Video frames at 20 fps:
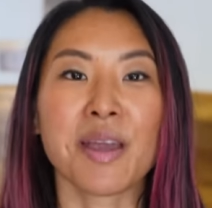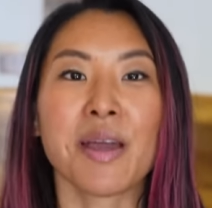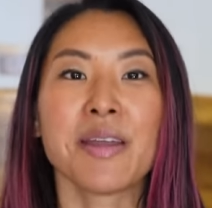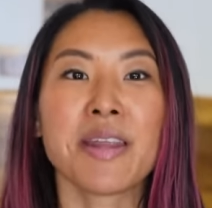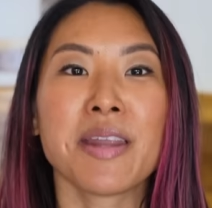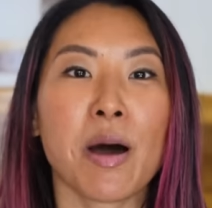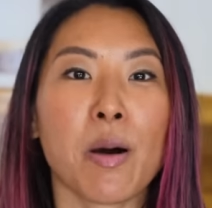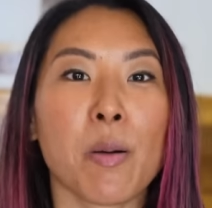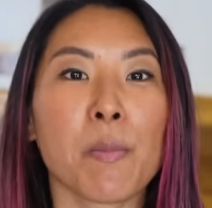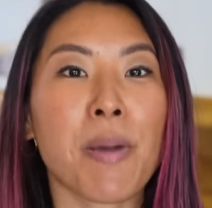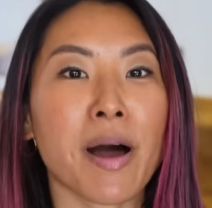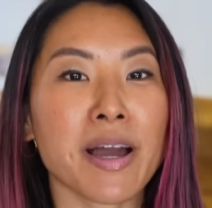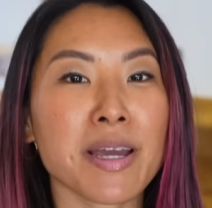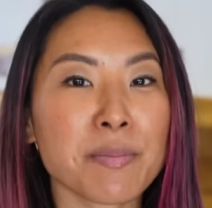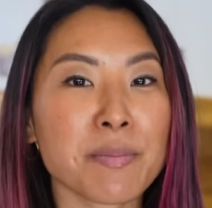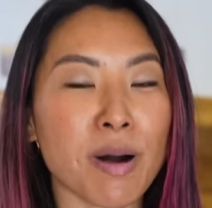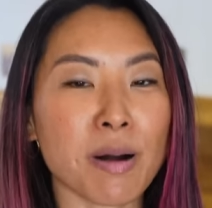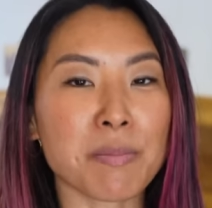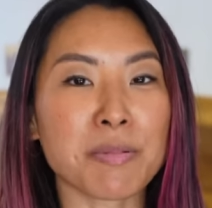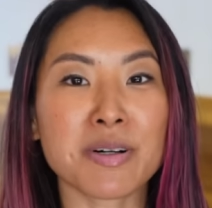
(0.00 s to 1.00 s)
Now, buying
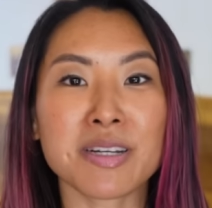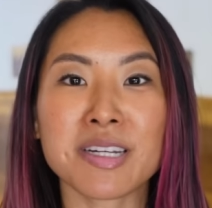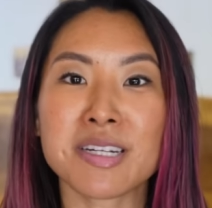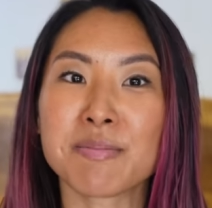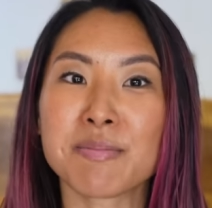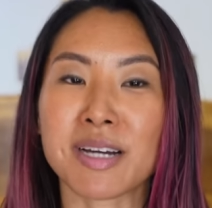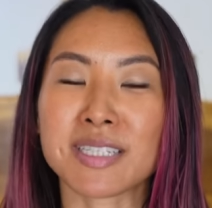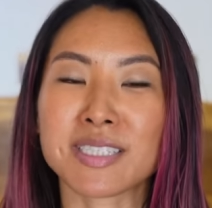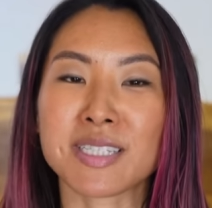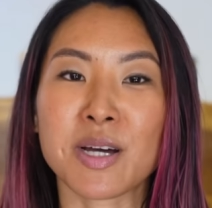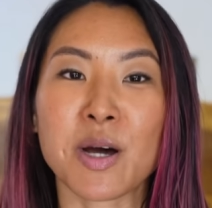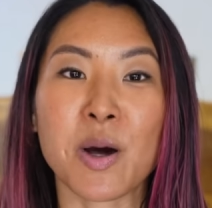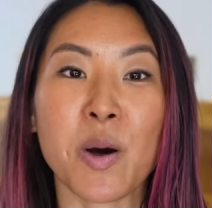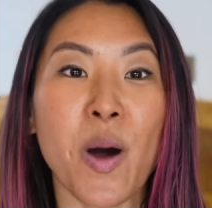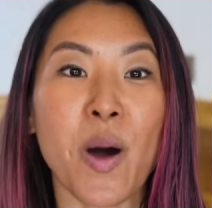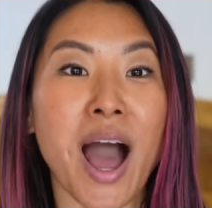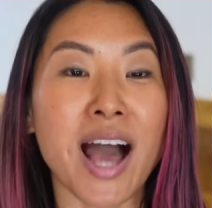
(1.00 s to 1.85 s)
property in Mexico